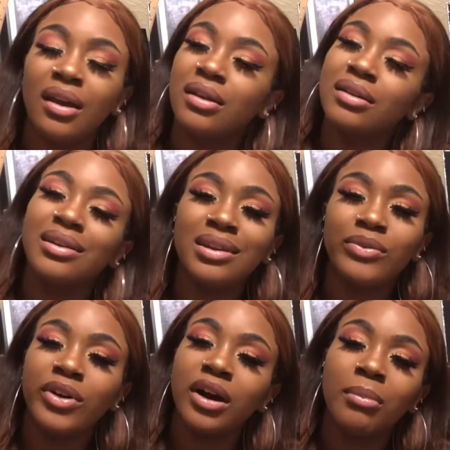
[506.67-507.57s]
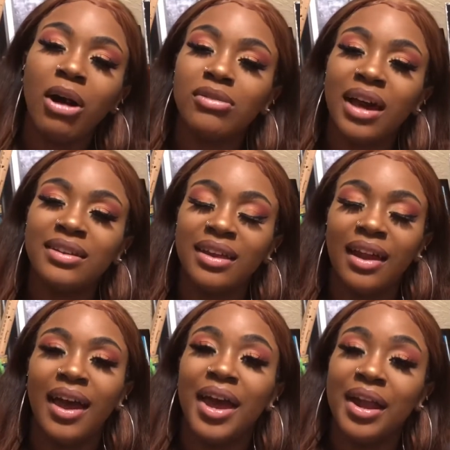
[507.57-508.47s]
And it didn't even come out like that. I
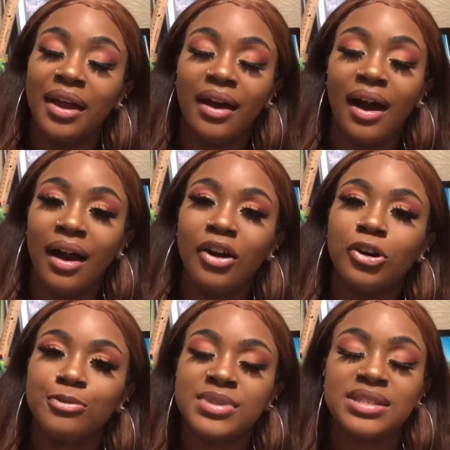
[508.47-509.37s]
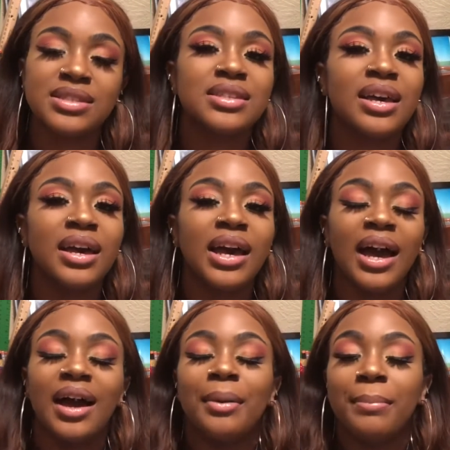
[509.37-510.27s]
had high hopes,
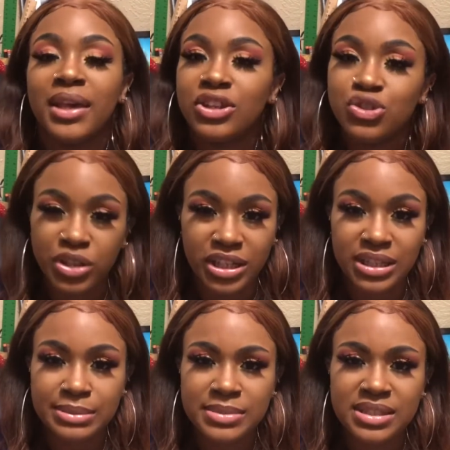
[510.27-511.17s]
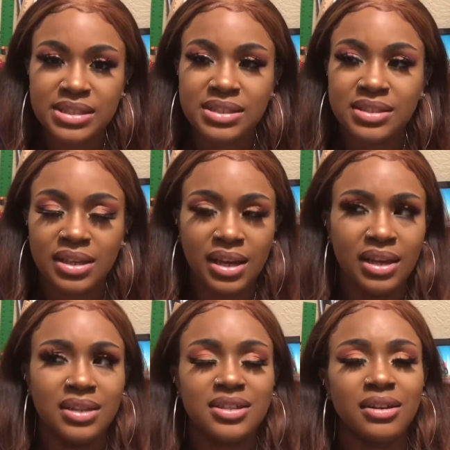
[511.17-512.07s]
big dreams,
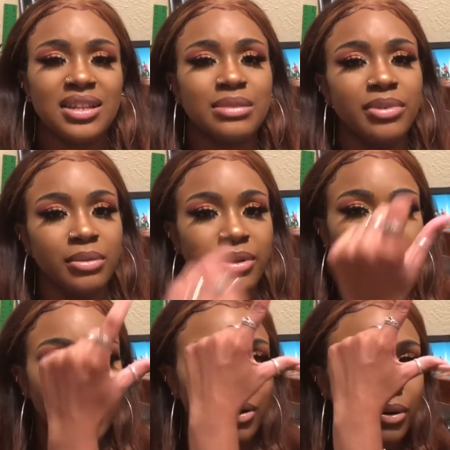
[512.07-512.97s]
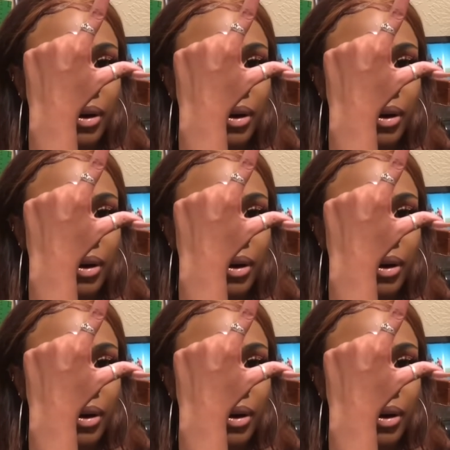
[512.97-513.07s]
and it turned out to be a big O.